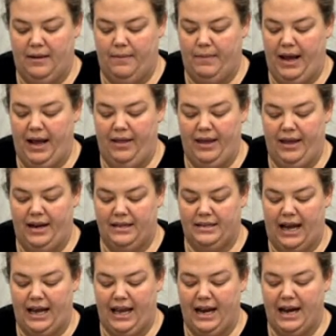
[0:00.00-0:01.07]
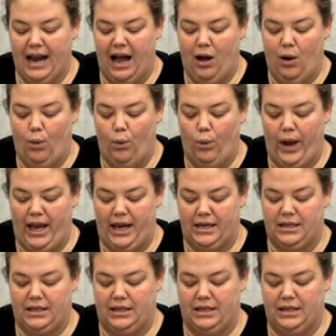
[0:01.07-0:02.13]
Man, I cannot
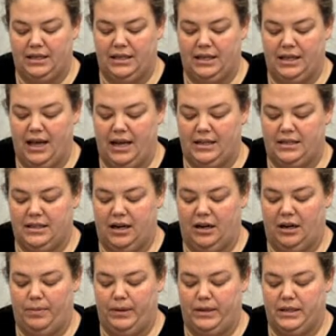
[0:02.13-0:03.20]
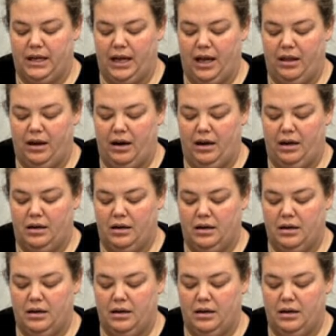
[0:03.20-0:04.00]
wait to see that sucker put together.